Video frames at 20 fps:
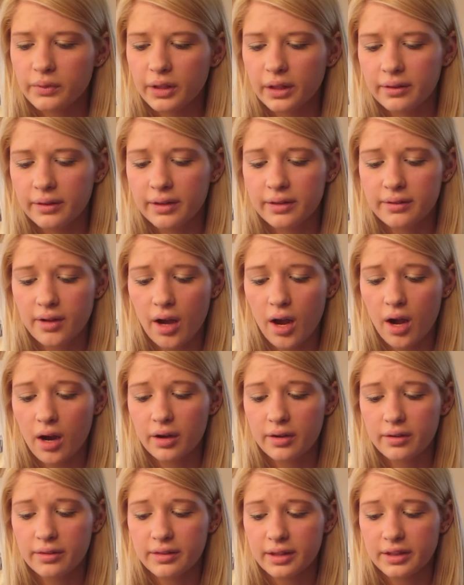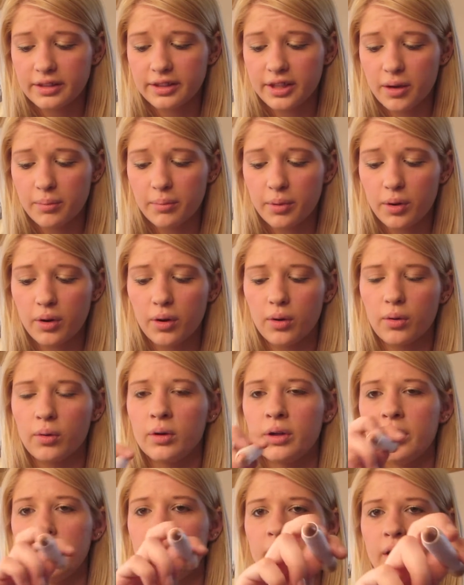These are the jumbo
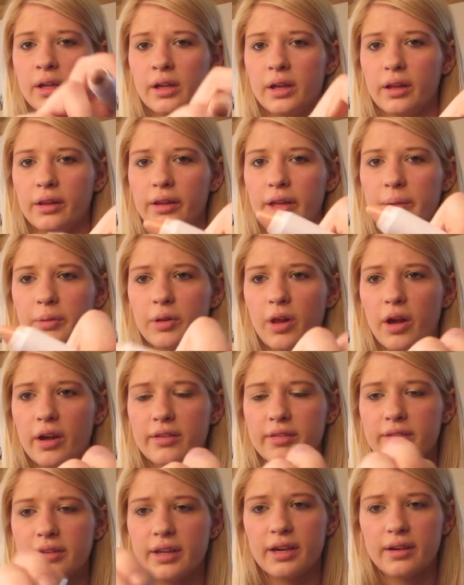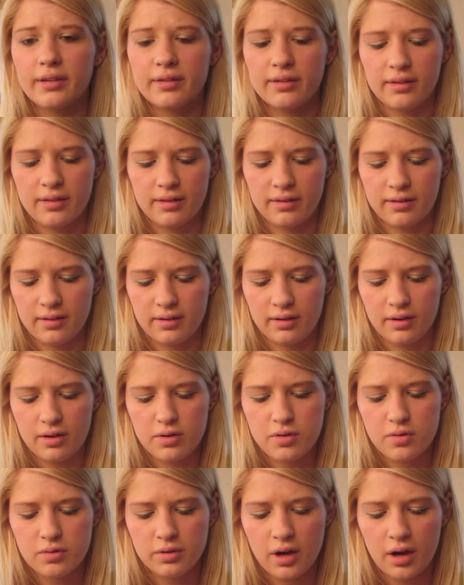lip gloss sticks. This is in a
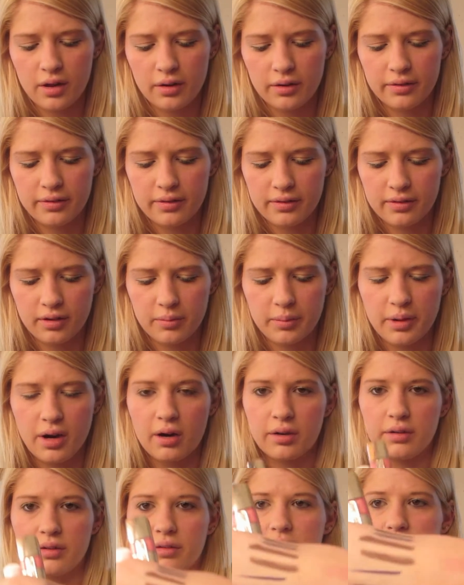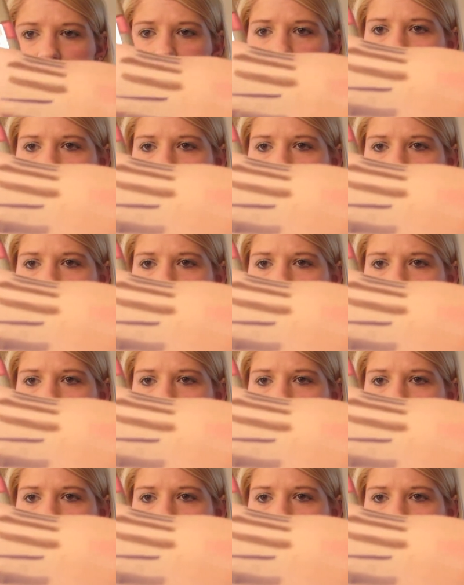nude color. This is going to be hard to see